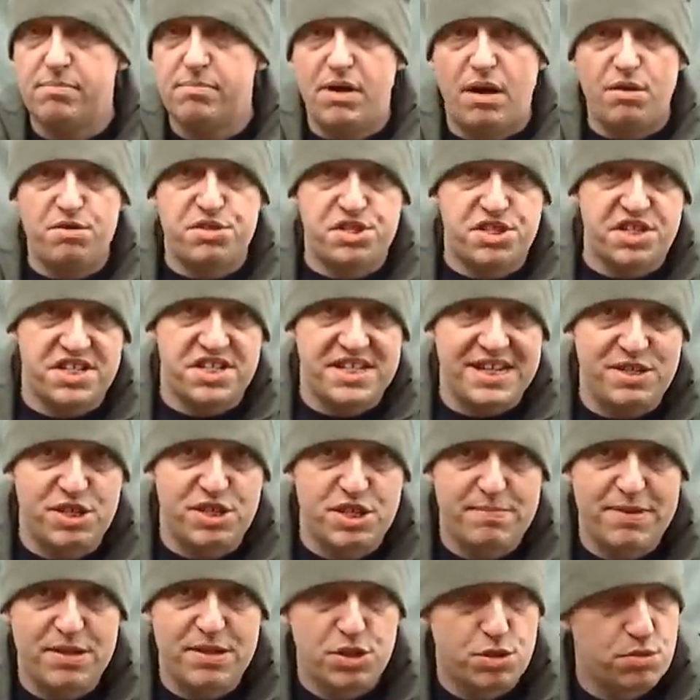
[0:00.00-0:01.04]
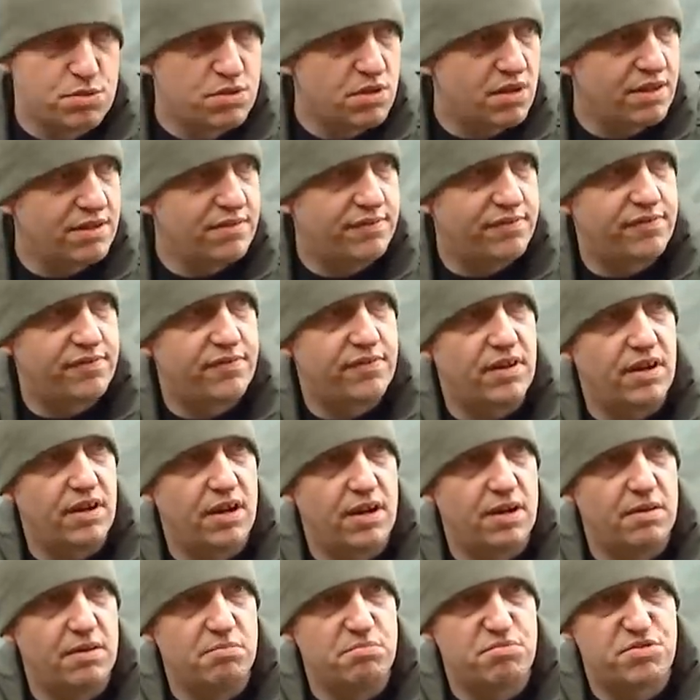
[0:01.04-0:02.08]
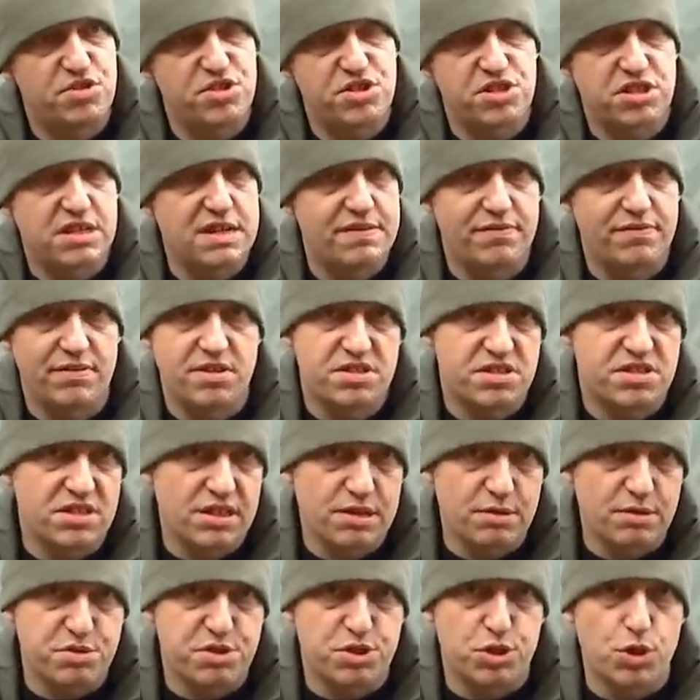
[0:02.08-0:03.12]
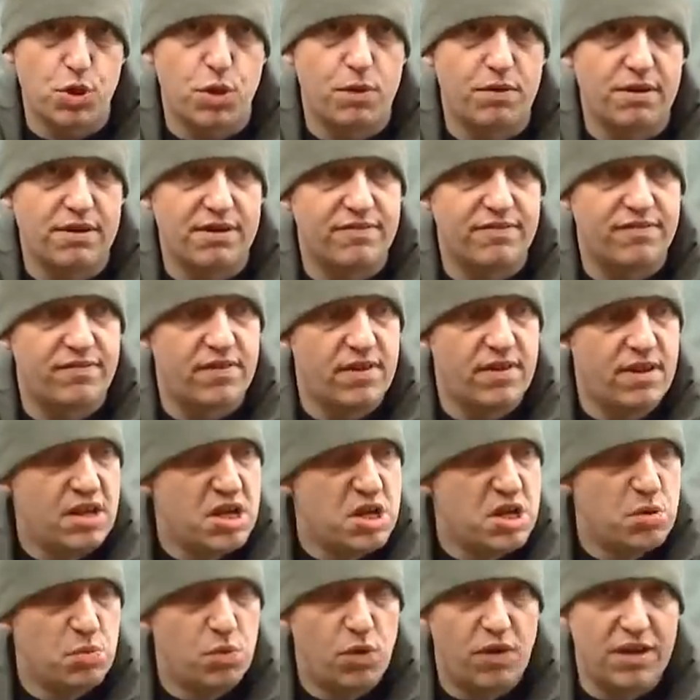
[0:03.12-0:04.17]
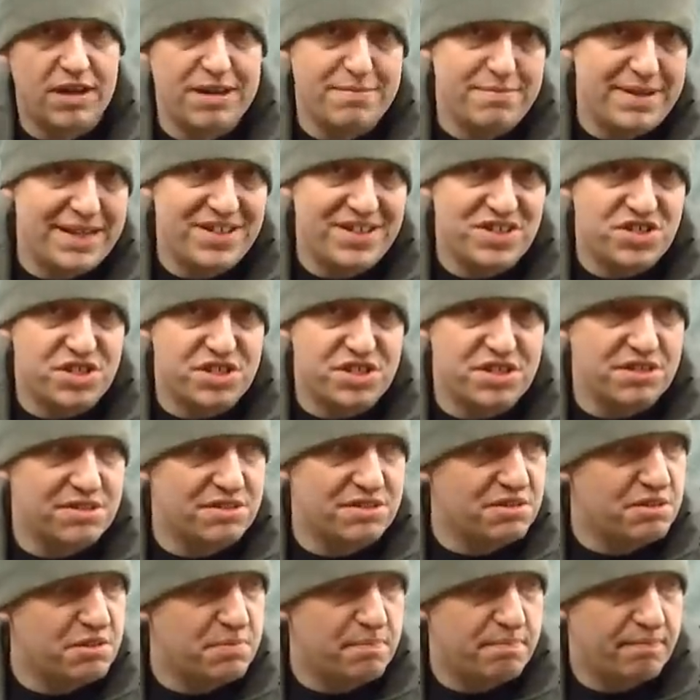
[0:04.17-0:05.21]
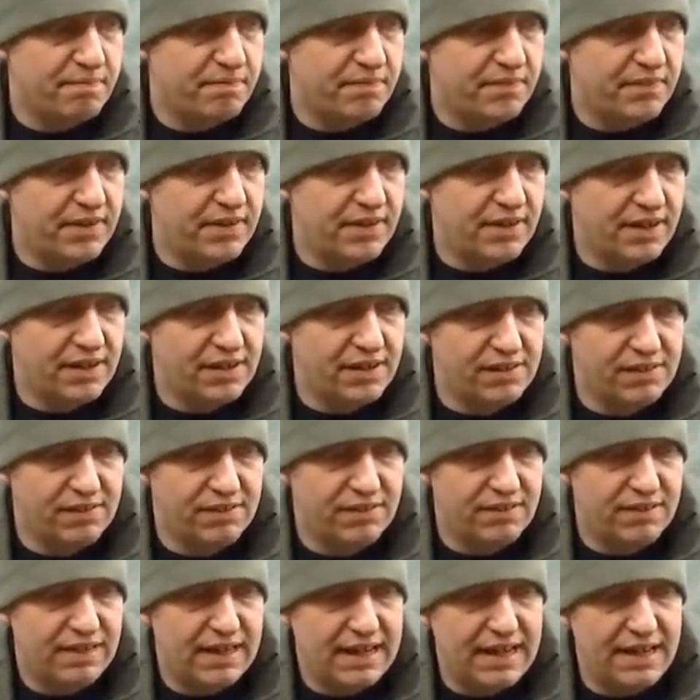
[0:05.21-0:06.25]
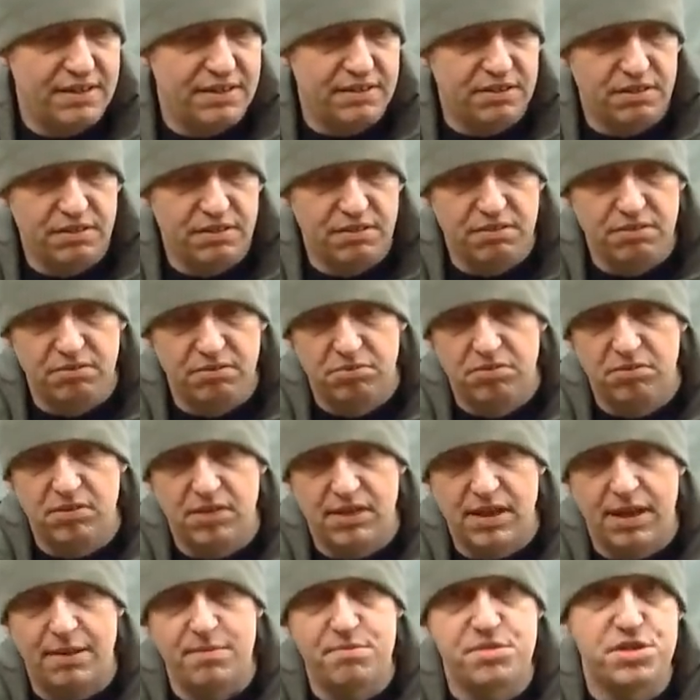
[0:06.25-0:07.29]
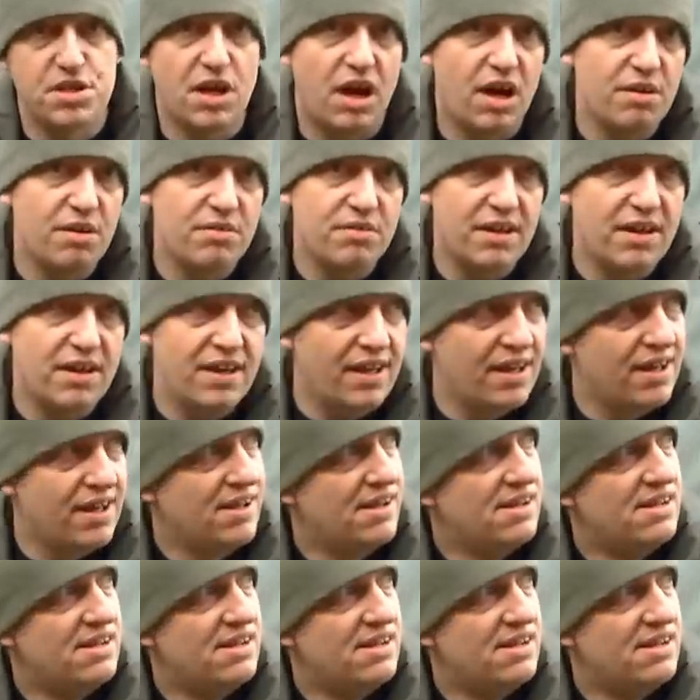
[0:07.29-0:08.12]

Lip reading: most sentimental knife, just giving us a little story of what it means to you, you know, how you come to own it,